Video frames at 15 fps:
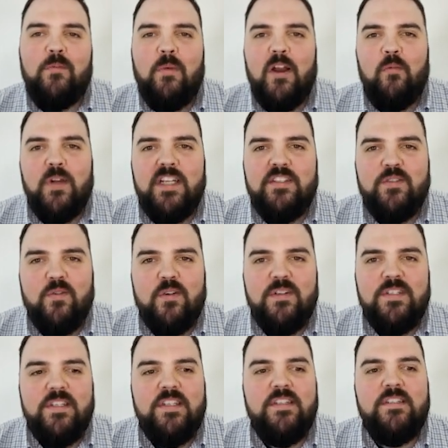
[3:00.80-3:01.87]
my
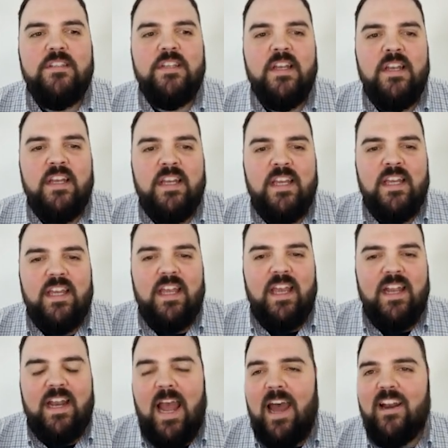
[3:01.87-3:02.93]
resources
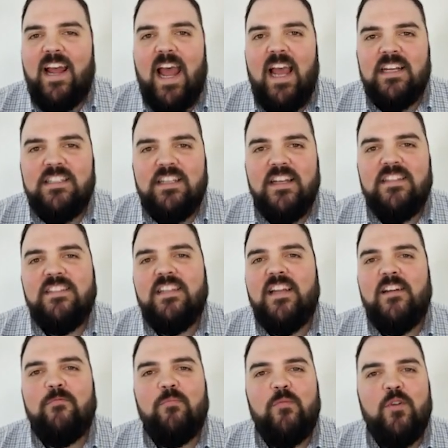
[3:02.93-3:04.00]
and how to access
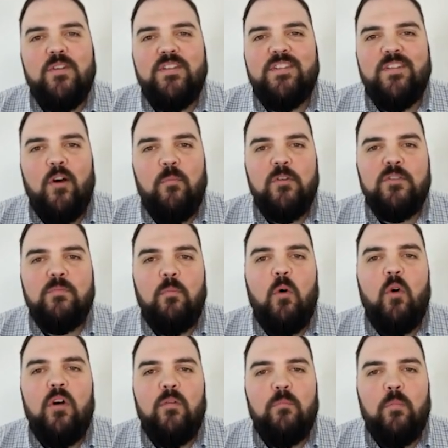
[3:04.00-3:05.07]
them was almost
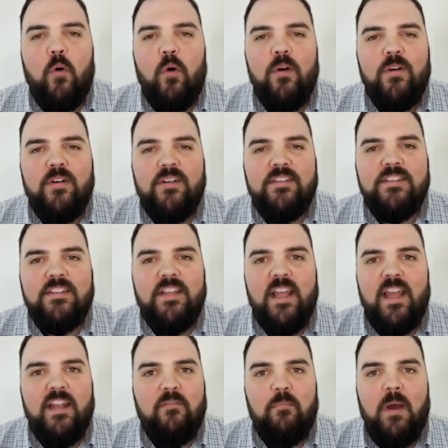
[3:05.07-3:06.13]
more important
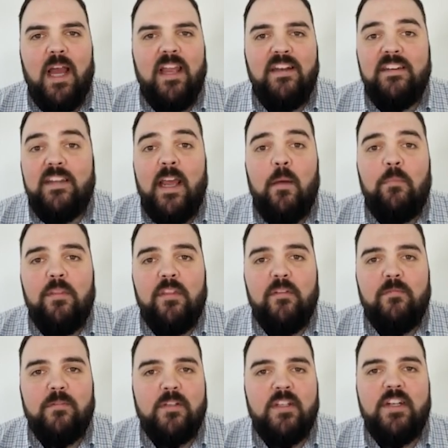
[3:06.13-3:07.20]
than my depth
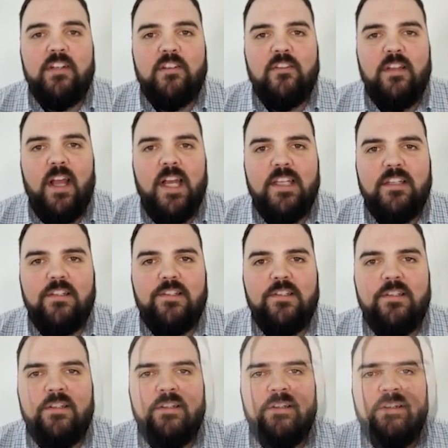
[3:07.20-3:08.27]
of clinical
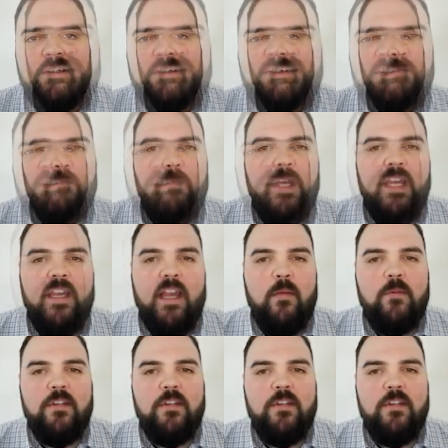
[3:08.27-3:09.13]
knowledge. Being able